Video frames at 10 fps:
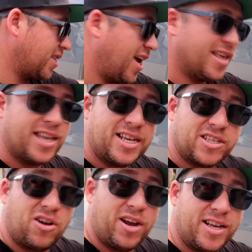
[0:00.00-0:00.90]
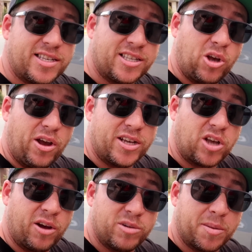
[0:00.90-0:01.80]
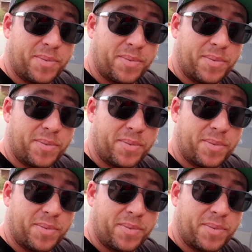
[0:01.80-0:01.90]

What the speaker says: And these tyres are tyres I was